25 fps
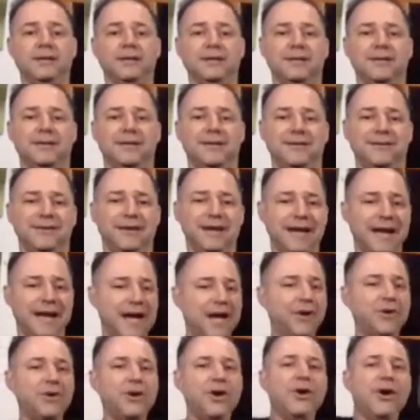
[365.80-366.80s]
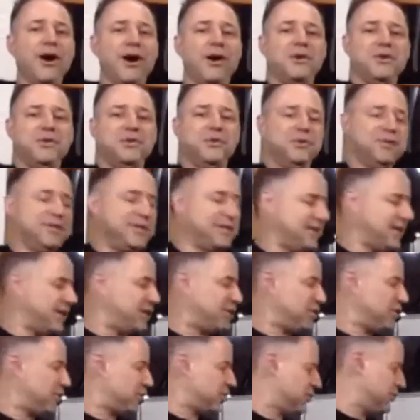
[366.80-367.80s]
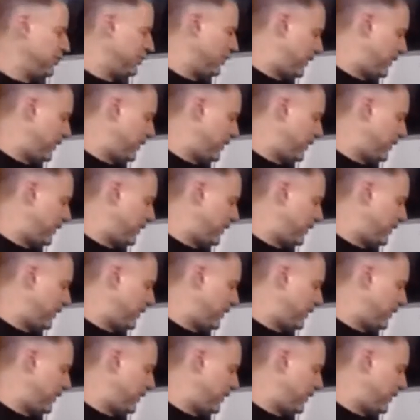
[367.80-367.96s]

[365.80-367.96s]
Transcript: I don't know how you do this. I just do it,